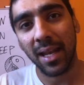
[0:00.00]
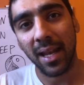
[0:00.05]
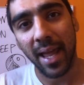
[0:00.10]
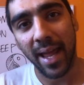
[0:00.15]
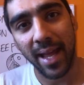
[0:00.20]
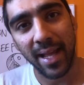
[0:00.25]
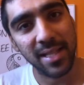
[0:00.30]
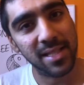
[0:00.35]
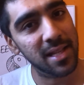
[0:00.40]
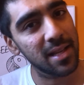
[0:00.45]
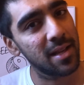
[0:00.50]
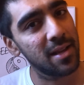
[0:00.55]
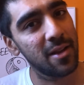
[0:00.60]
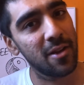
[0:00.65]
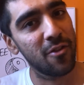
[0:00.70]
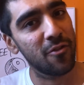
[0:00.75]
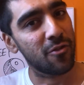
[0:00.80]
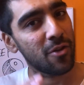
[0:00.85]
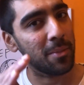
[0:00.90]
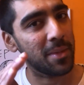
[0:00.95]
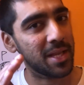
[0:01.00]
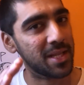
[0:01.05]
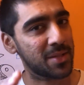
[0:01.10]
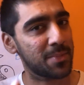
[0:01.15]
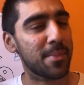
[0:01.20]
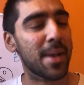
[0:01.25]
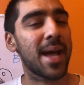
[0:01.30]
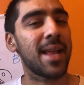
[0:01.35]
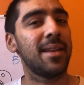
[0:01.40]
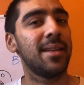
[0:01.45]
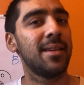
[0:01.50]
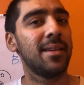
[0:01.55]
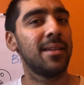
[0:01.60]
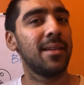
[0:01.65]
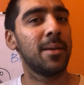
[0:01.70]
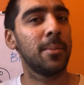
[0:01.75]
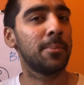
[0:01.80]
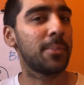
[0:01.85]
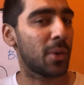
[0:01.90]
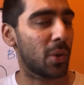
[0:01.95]
learned from this man,
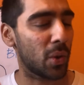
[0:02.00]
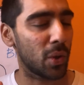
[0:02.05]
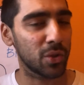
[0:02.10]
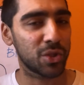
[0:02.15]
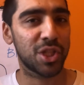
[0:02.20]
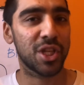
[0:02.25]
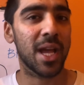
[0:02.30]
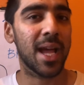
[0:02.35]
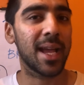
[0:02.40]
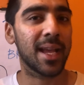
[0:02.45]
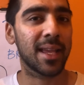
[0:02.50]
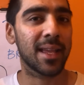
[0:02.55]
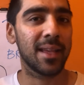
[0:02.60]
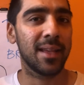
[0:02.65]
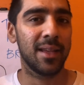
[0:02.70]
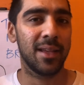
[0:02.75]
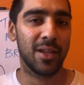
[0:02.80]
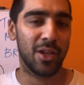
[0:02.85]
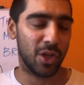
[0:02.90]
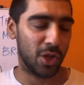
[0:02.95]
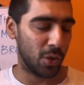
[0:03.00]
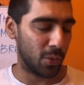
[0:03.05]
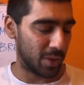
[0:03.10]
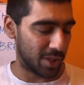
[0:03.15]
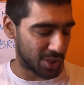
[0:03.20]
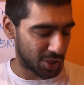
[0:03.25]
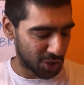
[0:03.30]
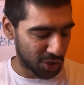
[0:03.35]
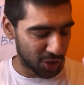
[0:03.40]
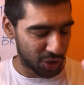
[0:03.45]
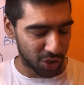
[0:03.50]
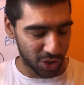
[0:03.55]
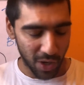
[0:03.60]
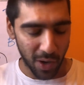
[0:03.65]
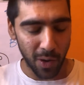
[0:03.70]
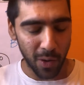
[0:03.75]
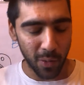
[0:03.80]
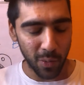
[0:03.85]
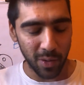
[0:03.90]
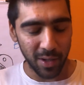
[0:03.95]
Paul Chek, who is
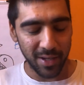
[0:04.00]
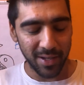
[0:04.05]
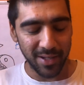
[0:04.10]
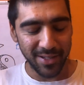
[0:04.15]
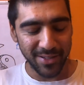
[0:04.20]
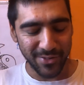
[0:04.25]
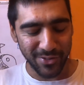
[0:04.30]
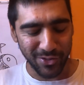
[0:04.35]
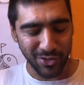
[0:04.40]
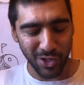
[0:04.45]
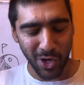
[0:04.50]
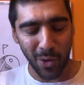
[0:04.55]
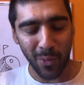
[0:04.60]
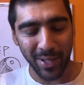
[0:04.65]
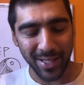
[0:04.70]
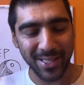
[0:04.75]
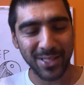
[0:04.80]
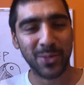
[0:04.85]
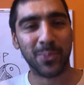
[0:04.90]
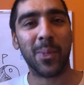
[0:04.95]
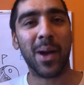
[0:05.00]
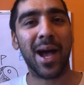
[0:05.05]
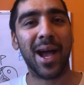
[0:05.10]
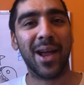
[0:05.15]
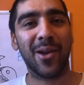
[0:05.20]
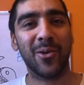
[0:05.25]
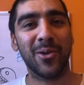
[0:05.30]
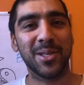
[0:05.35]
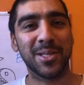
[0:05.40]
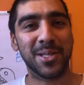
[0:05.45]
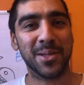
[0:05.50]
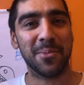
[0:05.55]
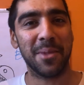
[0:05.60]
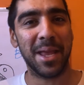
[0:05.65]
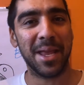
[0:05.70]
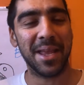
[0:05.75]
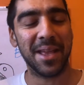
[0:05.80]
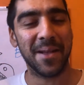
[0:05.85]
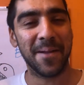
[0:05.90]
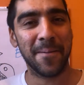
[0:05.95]
so inspiring to
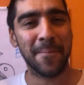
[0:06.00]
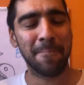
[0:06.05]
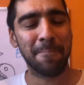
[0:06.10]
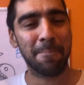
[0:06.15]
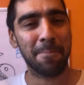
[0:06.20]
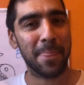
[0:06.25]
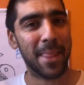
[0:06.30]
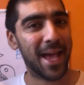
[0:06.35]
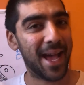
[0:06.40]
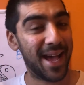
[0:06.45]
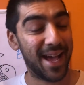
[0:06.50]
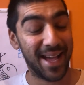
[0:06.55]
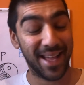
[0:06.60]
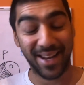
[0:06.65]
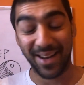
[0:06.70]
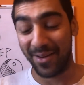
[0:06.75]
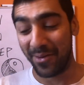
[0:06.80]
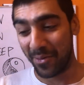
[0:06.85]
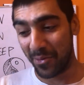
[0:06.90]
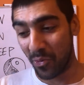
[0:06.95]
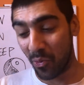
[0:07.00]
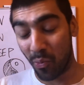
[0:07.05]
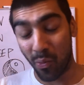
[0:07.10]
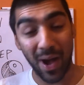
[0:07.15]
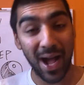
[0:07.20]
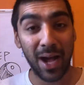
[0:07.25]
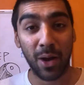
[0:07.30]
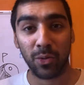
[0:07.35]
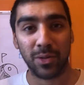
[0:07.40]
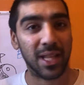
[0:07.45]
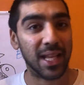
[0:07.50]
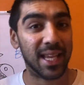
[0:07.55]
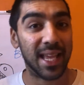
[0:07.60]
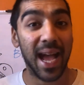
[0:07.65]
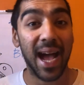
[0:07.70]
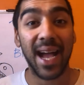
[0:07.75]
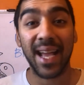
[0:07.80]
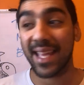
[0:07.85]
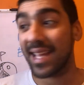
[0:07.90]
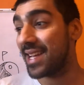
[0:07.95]
me. And wow, the
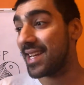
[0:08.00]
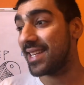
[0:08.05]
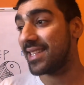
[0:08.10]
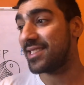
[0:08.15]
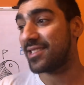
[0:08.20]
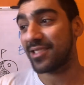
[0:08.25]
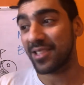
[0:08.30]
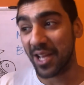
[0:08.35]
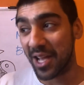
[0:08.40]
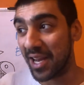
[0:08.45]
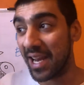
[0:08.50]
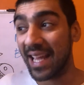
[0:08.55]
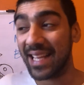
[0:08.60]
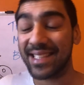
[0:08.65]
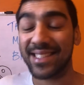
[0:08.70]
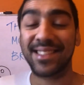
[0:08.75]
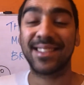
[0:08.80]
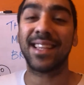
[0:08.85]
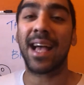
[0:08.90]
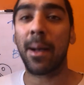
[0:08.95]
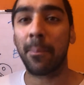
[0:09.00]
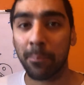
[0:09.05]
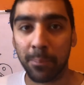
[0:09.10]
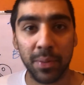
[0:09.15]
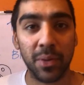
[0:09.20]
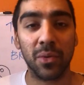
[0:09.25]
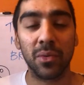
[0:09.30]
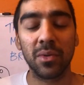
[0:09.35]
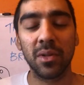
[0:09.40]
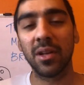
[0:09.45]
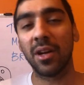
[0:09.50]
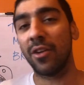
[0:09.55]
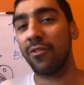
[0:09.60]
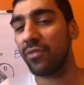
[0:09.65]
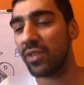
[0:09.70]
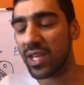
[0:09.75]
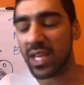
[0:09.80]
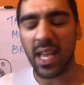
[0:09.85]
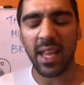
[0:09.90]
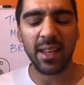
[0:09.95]
guy is an example
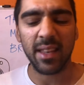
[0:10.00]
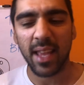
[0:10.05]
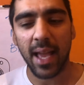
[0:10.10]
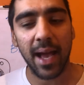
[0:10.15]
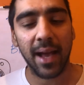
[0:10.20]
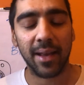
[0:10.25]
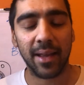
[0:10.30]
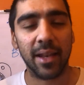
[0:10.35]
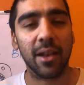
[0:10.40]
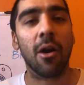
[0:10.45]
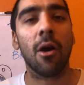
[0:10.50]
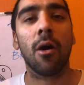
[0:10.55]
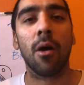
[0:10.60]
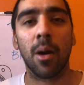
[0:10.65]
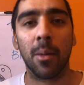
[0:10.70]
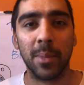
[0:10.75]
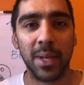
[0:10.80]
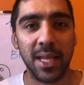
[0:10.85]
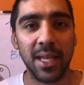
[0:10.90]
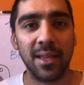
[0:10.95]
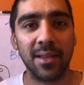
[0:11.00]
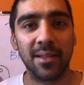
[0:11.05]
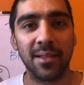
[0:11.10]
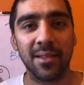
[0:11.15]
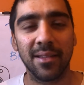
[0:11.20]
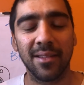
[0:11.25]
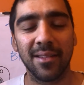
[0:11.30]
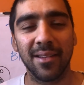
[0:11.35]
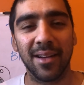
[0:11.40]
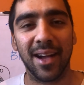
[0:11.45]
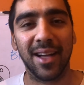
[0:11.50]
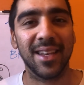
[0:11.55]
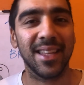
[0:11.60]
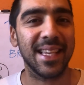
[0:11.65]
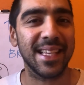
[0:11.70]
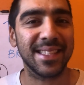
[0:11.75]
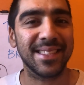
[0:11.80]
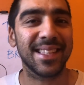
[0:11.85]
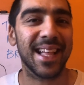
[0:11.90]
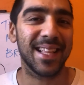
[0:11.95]
of yin yang in harmony. At
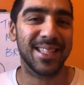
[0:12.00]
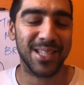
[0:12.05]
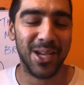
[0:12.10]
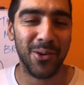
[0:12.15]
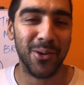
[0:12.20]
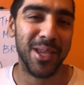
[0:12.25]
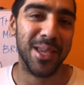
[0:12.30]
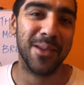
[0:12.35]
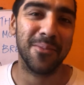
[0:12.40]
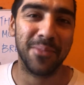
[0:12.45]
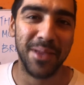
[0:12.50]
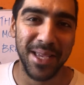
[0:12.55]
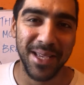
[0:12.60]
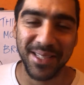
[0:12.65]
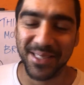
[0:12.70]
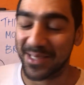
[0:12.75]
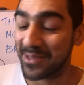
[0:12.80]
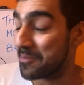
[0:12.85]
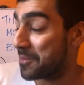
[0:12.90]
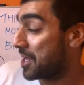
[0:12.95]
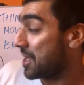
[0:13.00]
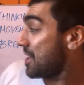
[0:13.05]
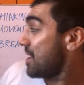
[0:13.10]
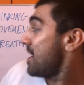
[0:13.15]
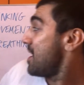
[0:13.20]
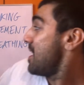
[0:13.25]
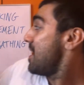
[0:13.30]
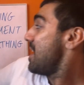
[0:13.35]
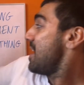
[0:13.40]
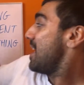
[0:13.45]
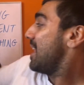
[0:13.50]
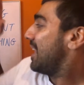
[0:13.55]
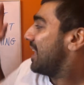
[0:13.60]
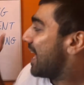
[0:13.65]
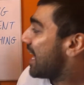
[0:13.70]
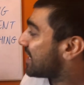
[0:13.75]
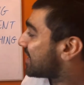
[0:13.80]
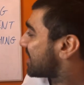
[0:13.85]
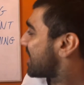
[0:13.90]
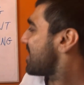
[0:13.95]
least that's how he appears to me. Let's